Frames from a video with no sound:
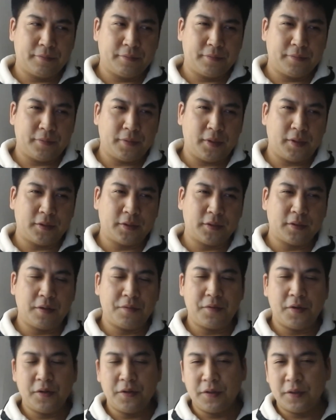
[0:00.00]
is
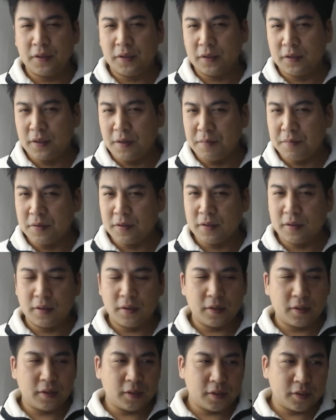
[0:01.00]

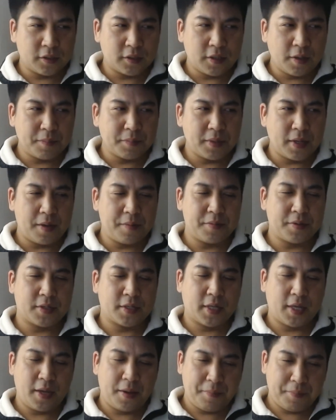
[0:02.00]
sometimes
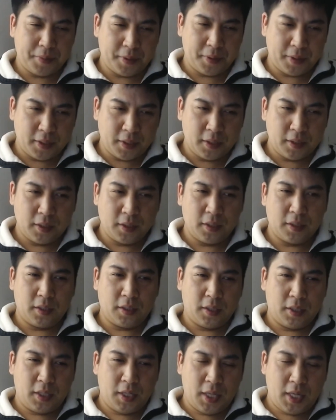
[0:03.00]
can be
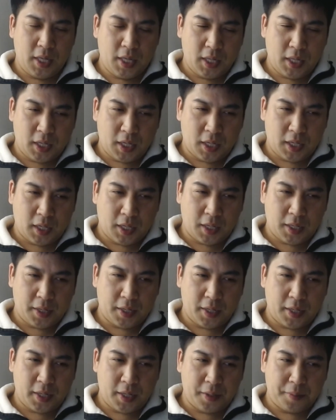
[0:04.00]

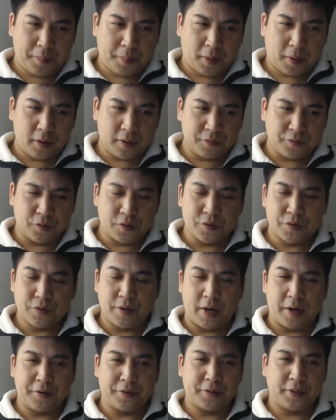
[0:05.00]
part of those
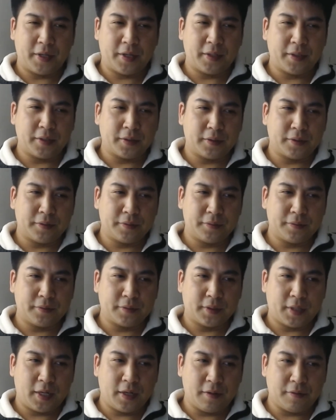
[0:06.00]
crowd that
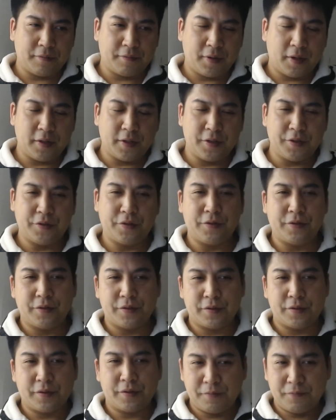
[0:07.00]
kind of
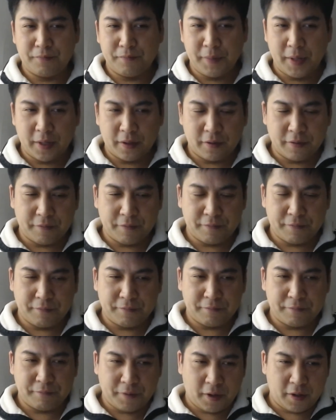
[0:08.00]
make you
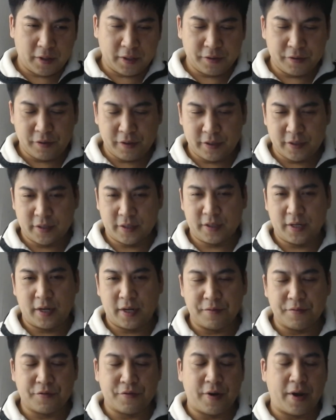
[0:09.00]
fall into this
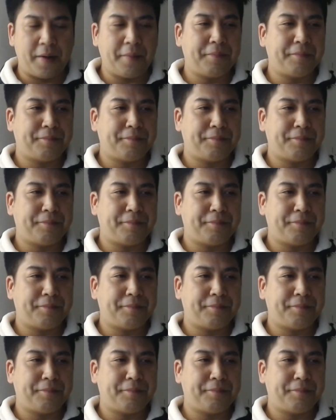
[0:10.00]
kind of trap.